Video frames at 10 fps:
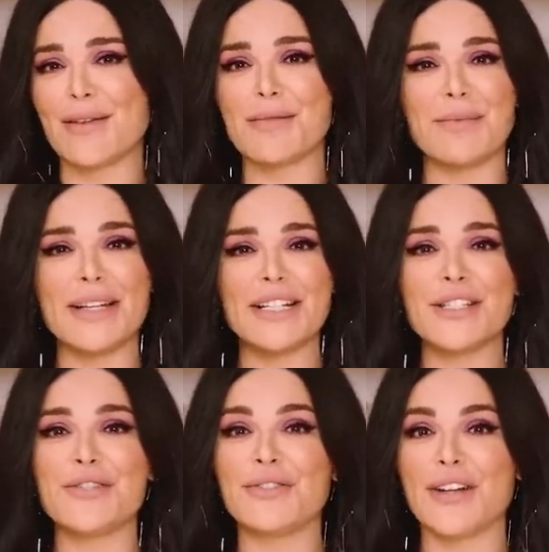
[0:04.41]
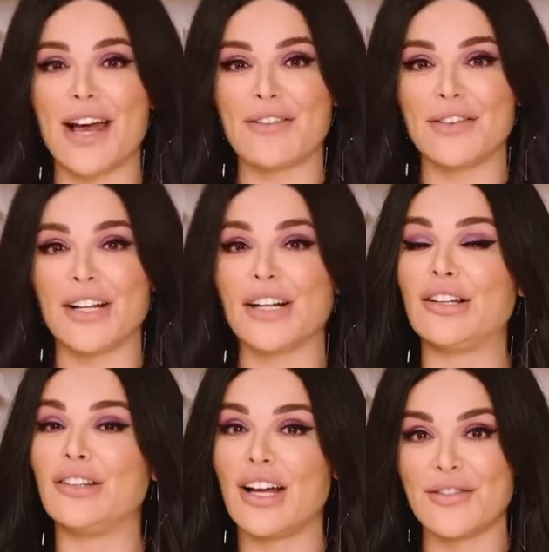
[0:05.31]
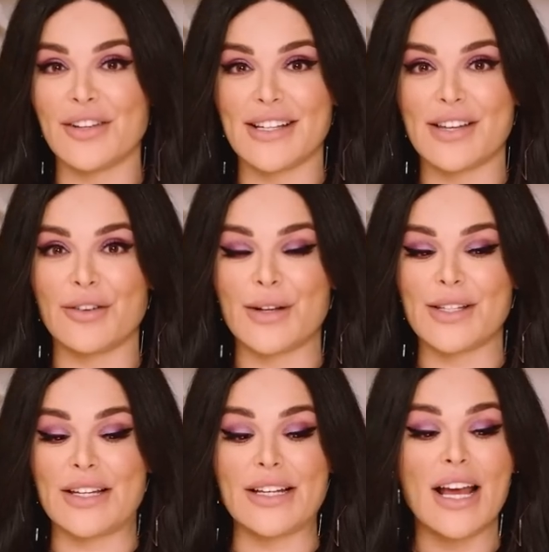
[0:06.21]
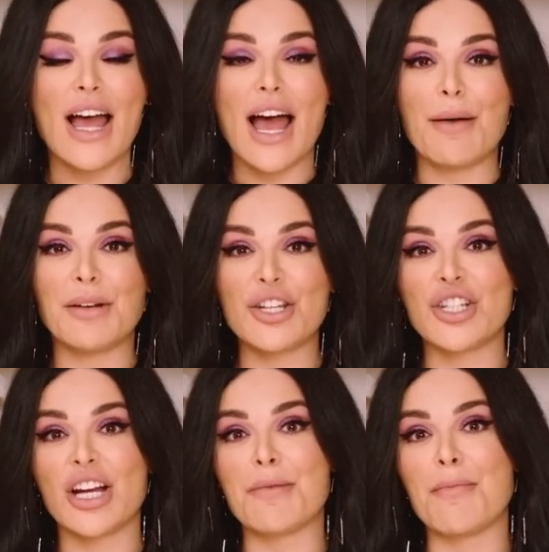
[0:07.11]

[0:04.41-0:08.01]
I've been meaning to do forever and a lot of you guys have requested. I'm gonna share